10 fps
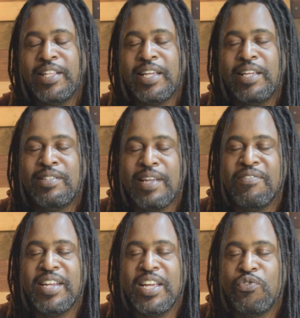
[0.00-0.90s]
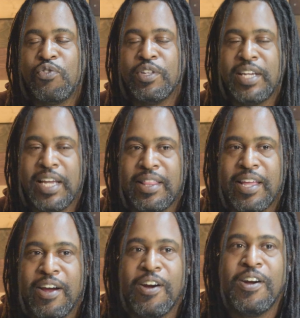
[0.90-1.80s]
it takes seven days for it to get
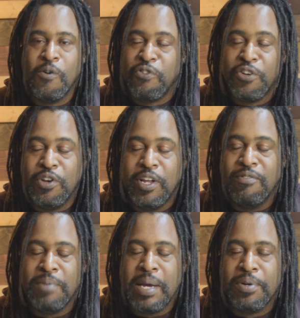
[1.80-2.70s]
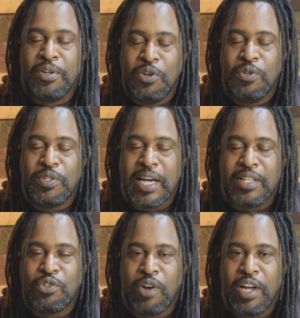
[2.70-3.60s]
there or for you to even be able to use
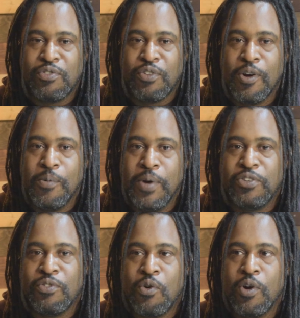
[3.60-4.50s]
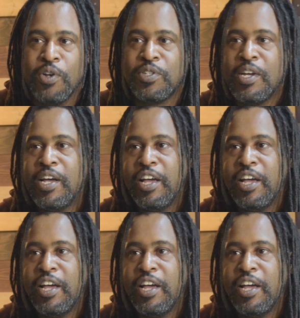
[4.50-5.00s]
that to transfer, which, of course,